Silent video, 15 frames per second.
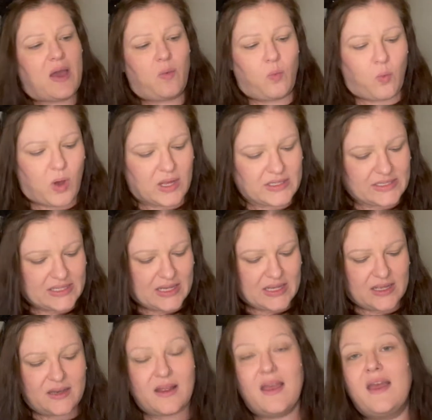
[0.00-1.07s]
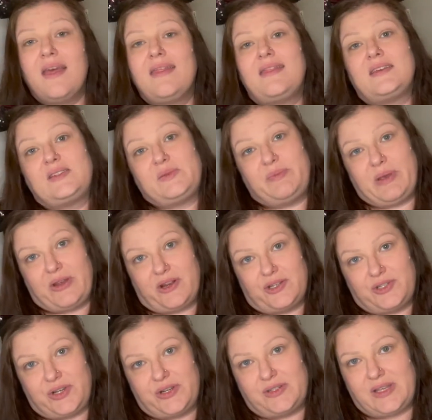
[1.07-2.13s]
wanted the Spirit
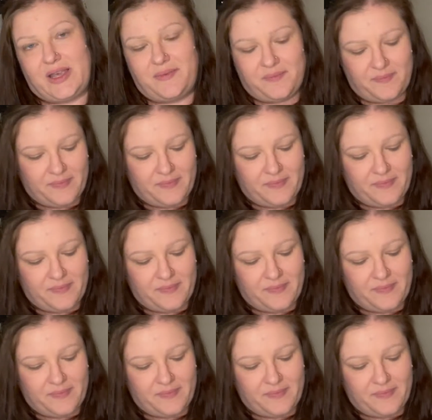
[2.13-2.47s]
jersey